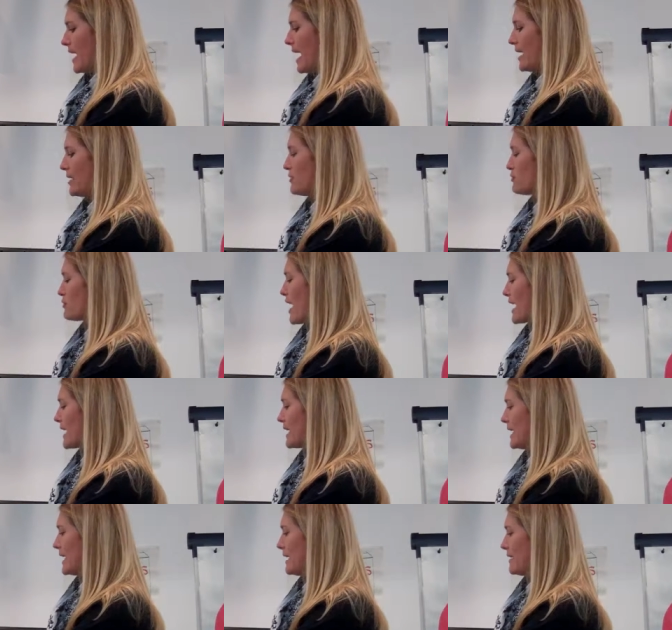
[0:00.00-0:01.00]
and you drag
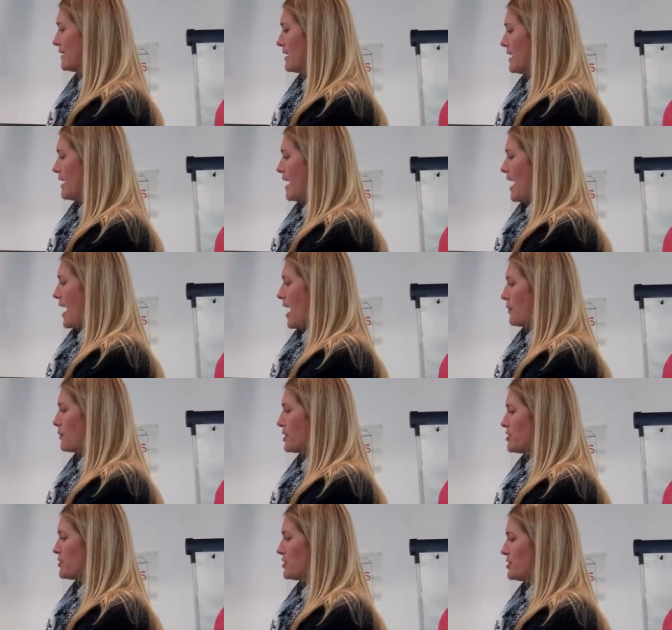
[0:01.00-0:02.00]
it in. And
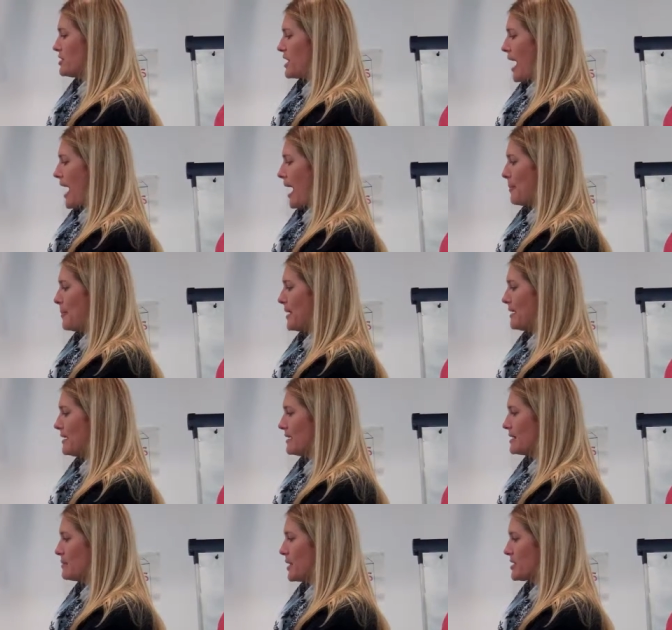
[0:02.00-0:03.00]
what should happen,
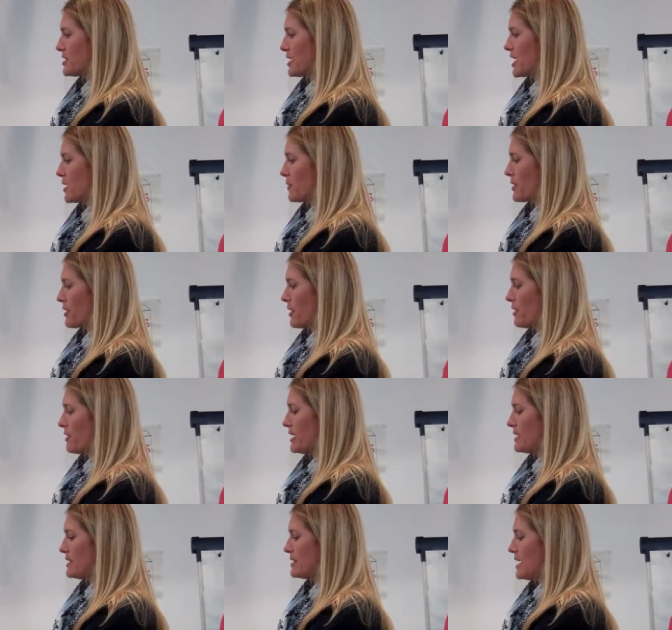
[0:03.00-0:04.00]
especially here with
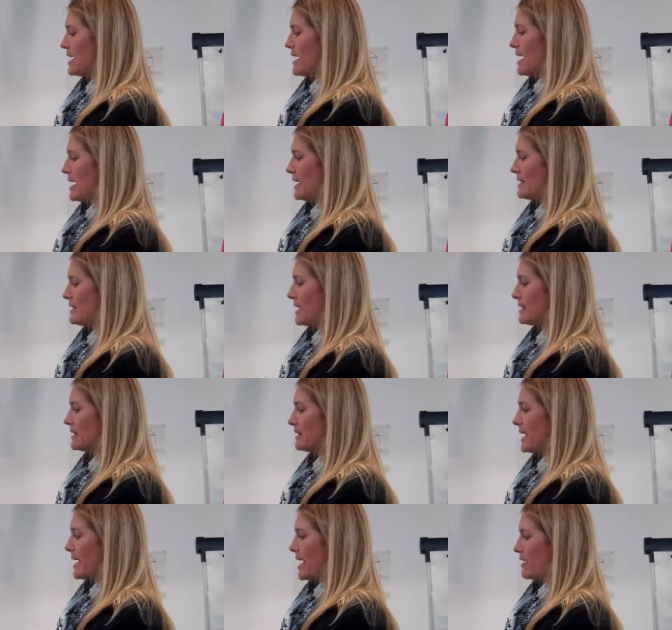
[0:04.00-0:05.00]
Currys, is that
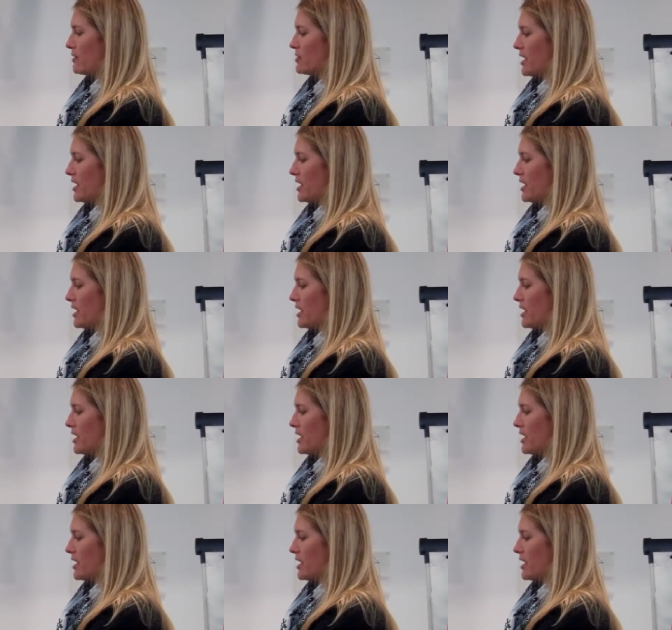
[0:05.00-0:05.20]
the layout